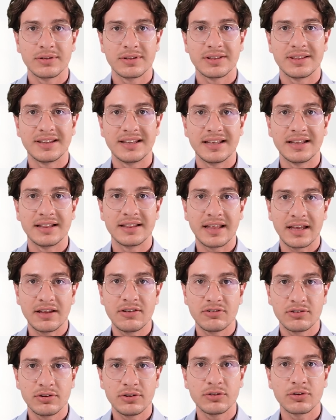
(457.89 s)
the
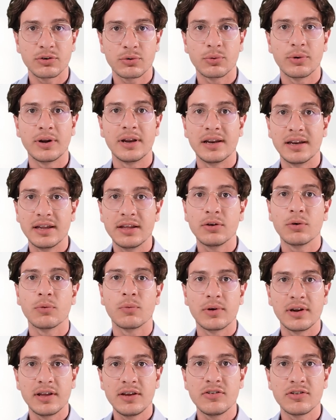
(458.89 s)
intention to create legal
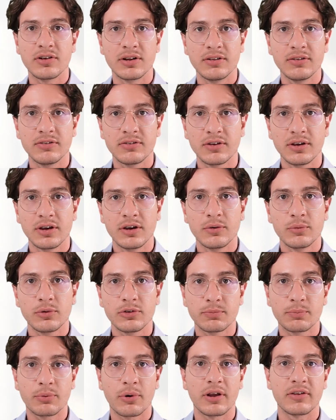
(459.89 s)
relations
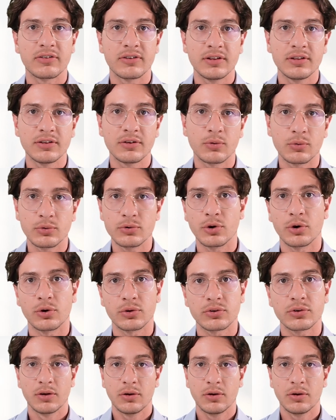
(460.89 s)
was present or not.